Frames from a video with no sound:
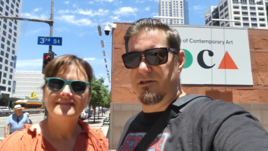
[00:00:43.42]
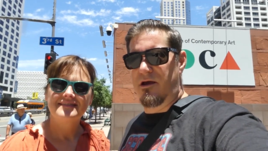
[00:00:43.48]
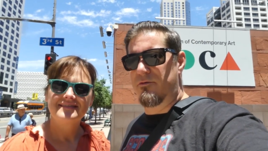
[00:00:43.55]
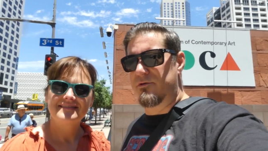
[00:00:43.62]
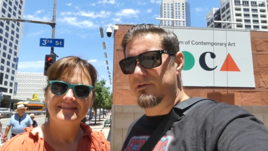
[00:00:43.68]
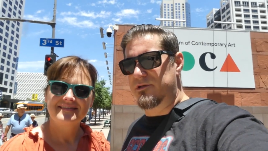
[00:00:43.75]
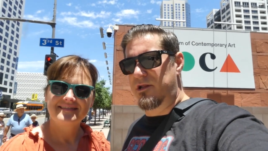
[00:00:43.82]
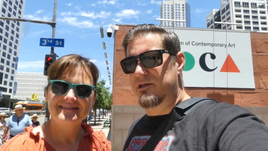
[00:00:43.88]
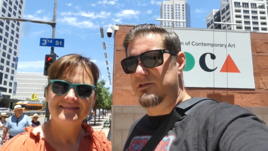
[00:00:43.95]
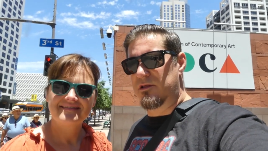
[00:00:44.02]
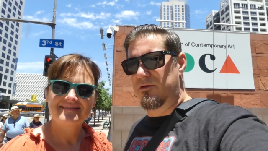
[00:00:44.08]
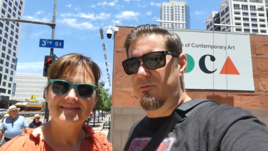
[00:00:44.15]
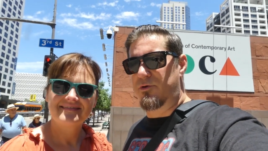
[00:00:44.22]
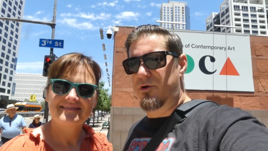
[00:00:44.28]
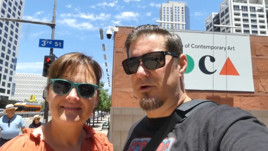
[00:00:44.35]
Speaker 1: that was a nice
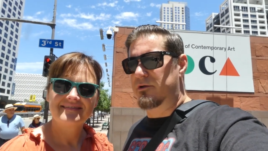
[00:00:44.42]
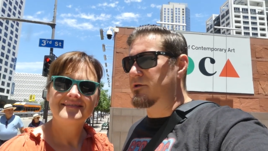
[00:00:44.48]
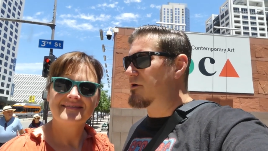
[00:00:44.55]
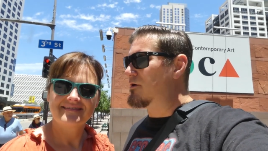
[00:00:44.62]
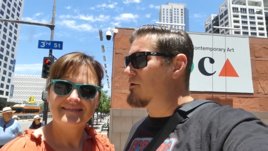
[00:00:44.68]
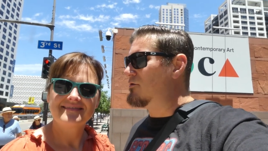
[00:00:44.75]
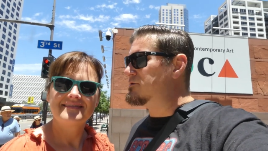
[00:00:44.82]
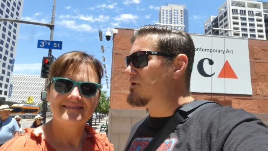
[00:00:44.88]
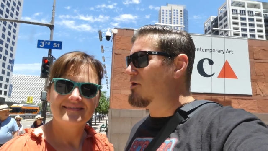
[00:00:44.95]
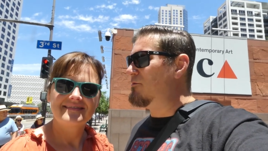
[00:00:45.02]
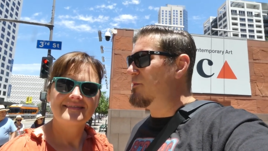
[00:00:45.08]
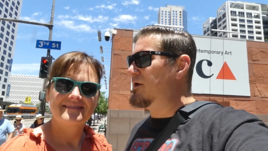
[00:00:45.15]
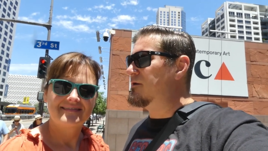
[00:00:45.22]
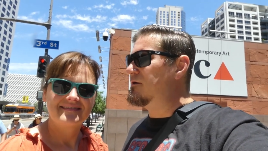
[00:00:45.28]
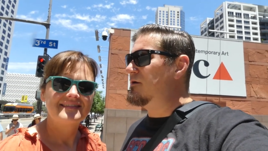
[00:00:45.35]
little perk that our hotel
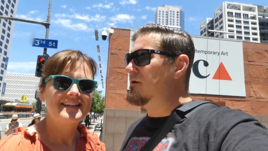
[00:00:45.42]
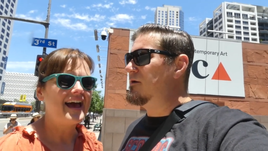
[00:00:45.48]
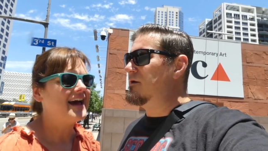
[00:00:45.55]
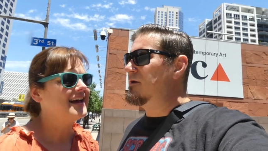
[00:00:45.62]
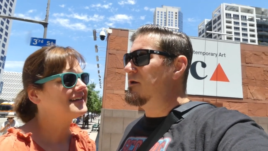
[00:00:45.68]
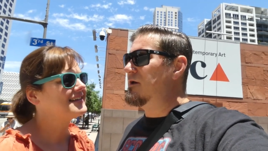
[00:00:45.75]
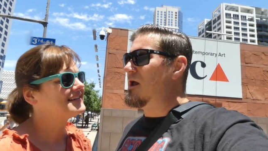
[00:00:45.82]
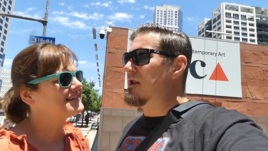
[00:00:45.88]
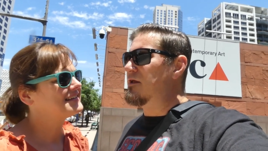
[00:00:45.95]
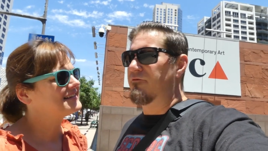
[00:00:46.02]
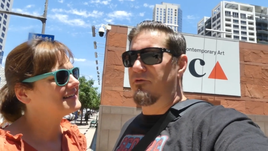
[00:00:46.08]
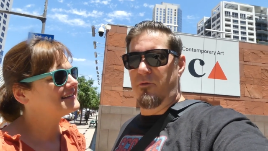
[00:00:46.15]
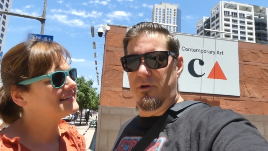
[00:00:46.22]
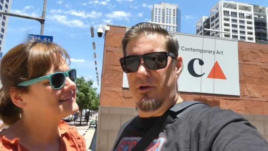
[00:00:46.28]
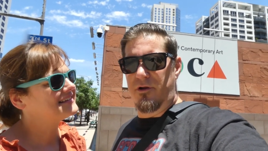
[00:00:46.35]
made. Yeah. And if
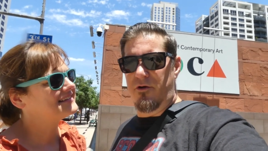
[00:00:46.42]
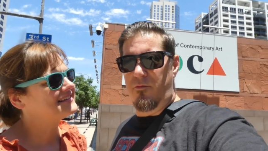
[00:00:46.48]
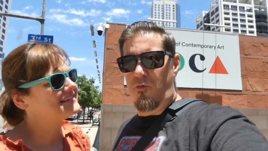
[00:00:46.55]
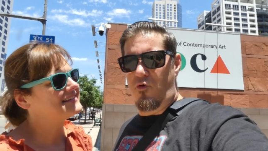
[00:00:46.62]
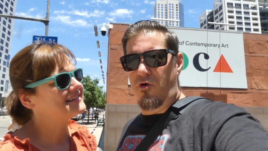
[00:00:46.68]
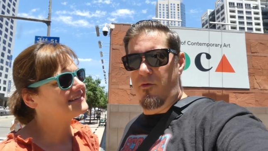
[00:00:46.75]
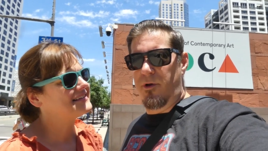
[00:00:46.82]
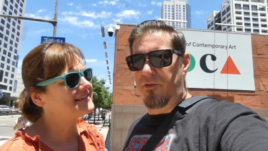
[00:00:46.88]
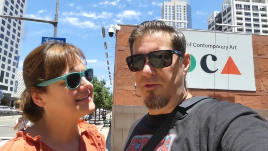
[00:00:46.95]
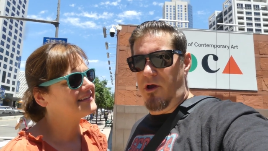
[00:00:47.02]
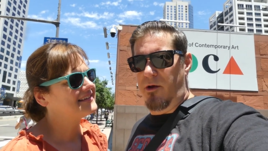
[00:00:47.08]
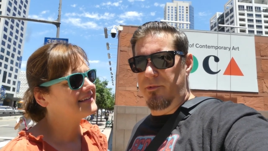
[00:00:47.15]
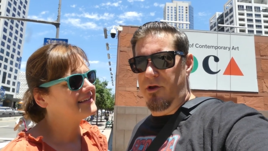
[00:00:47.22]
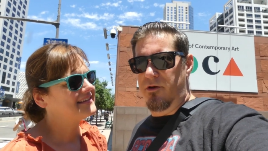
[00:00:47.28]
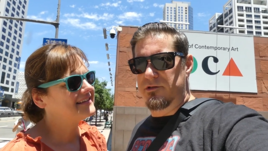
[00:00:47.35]
you want to know more about the
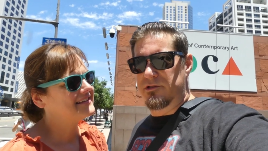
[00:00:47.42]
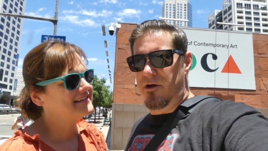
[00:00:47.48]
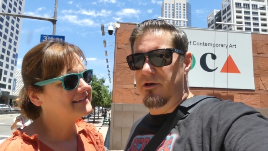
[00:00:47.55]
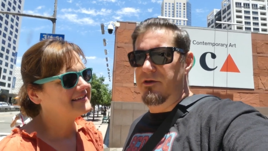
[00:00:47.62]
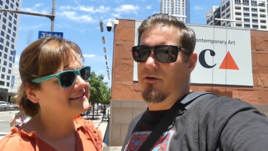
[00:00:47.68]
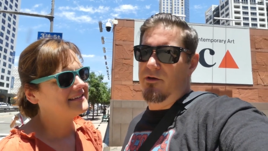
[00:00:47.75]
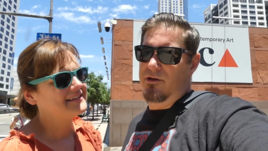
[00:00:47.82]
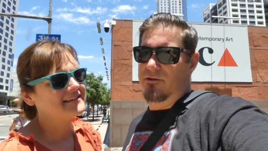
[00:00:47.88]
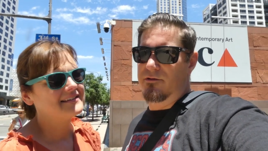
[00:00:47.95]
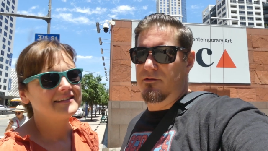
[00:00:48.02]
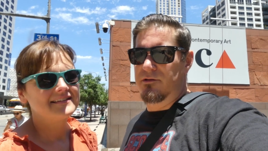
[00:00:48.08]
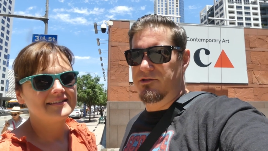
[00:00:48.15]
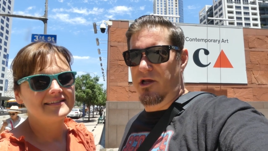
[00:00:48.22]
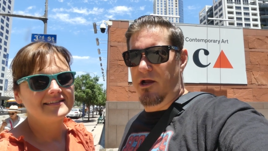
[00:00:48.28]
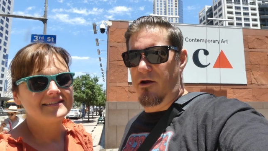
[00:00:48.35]
Omni Hotel, you can
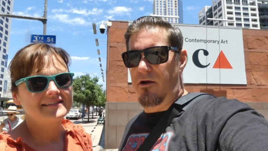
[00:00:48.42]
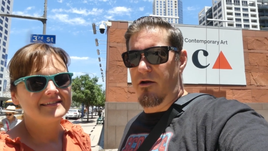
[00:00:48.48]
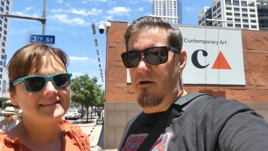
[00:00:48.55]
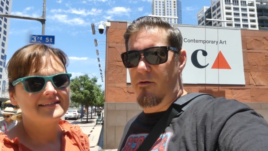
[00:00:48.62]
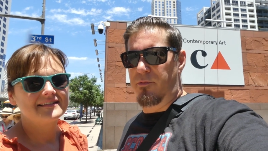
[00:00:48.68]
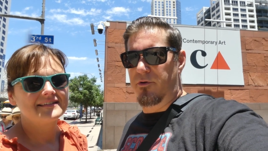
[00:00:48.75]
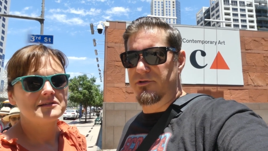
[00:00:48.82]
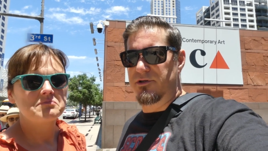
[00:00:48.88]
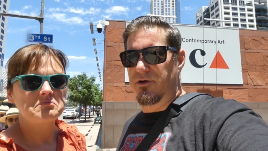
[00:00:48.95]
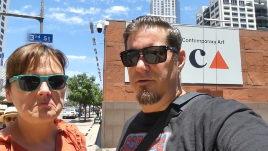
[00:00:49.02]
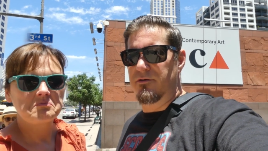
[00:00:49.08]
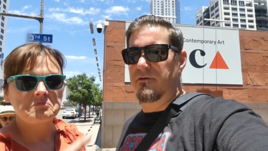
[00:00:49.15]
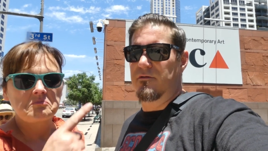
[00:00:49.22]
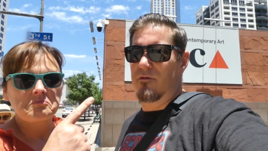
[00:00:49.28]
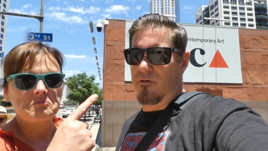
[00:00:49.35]
check out our website.
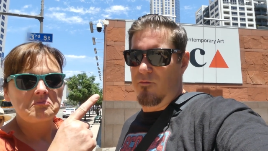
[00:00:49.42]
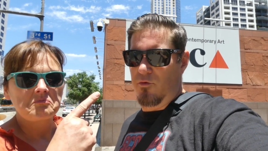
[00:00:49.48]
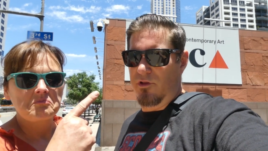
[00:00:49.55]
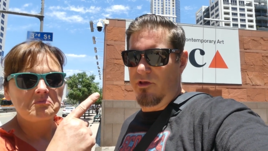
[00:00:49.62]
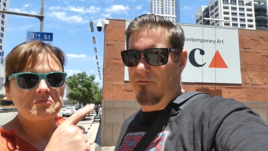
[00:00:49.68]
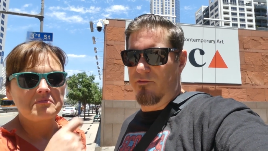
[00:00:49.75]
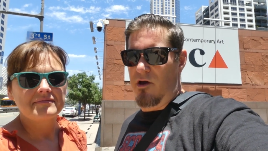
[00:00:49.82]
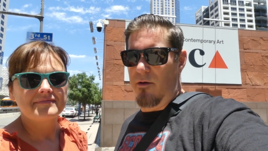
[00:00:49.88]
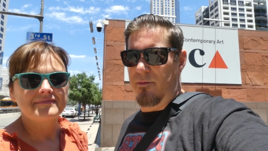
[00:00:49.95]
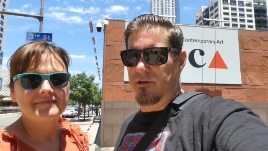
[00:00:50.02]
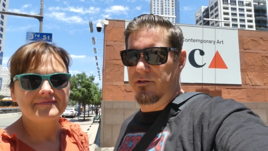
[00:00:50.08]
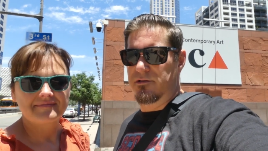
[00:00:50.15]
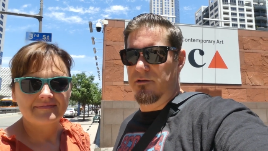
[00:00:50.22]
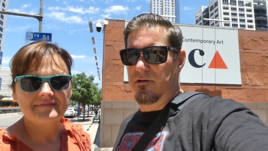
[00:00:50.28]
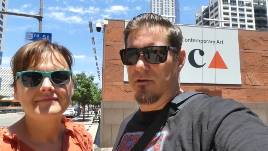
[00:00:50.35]
We'll leave
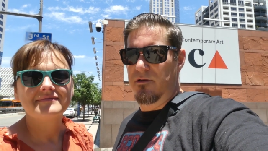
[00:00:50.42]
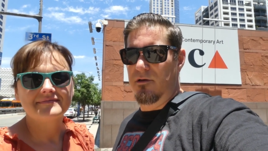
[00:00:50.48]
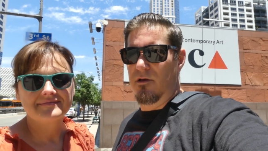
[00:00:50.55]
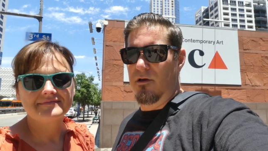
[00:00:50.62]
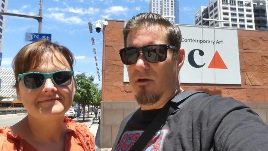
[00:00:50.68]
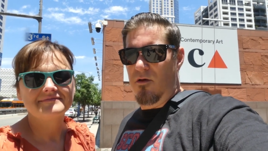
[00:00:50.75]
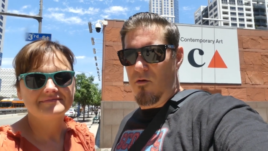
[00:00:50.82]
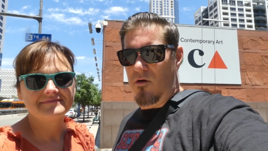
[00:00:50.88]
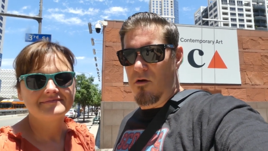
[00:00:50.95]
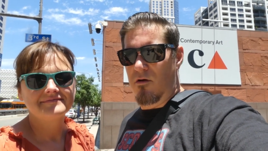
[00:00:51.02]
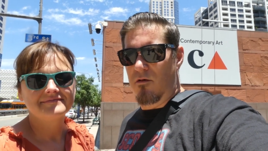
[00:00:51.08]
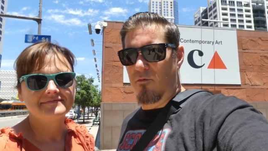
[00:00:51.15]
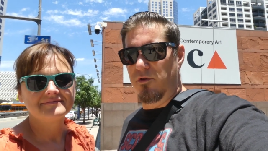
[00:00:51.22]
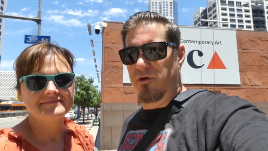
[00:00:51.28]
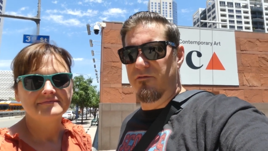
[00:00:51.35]
comments or
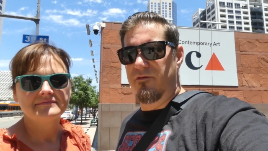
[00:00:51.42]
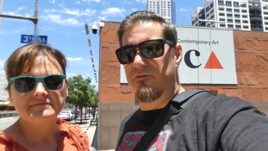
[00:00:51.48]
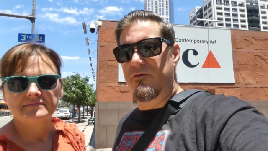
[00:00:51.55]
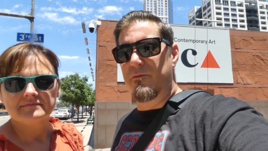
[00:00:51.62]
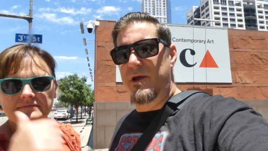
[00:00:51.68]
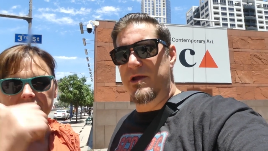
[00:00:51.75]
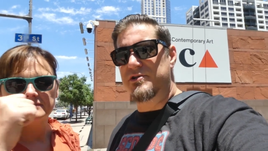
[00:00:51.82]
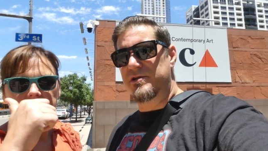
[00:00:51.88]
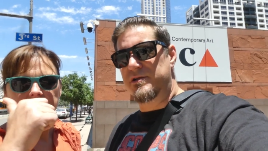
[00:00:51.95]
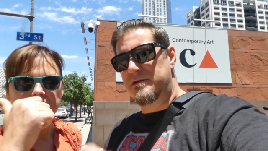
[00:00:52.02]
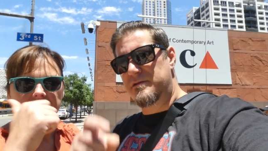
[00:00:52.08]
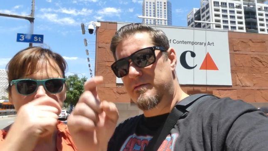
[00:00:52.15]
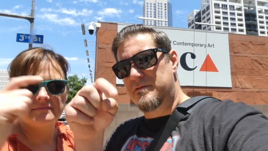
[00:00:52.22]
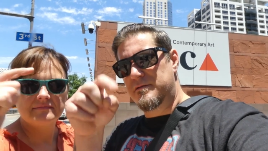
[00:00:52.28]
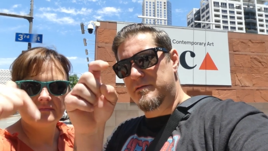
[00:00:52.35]
we'll leave information
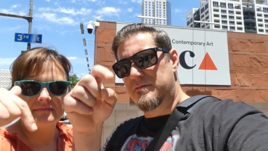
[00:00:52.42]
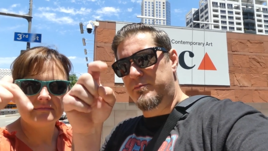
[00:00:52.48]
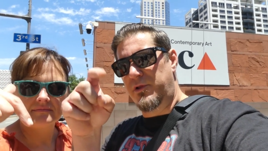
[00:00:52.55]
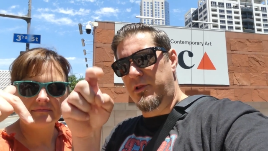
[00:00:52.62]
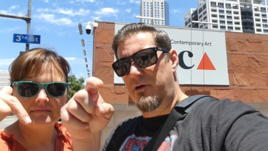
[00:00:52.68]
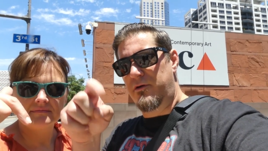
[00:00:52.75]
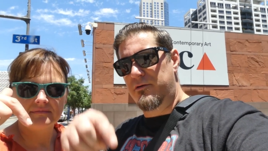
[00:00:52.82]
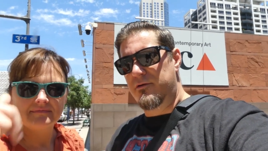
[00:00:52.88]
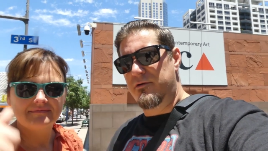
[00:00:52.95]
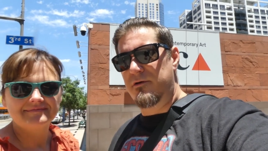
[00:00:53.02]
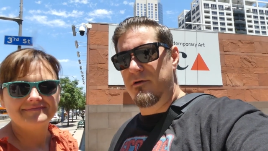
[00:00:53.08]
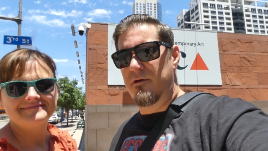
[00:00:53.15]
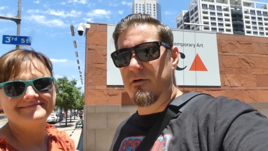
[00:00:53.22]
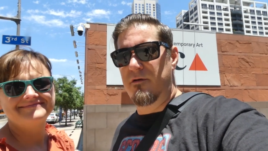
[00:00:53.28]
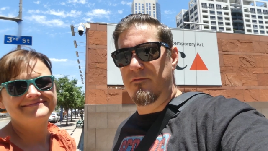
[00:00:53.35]
below
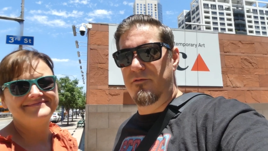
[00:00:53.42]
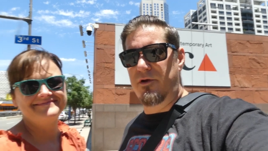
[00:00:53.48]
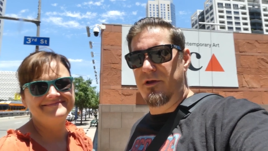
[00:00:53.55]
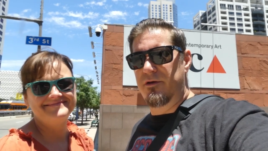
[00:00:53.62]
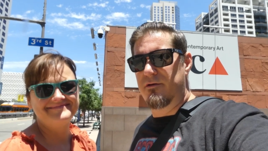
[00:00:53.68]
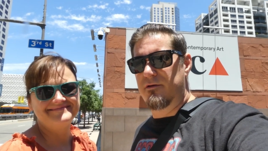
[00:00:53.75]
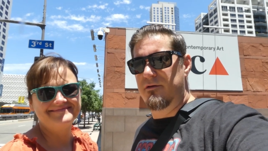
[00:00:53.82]
for you.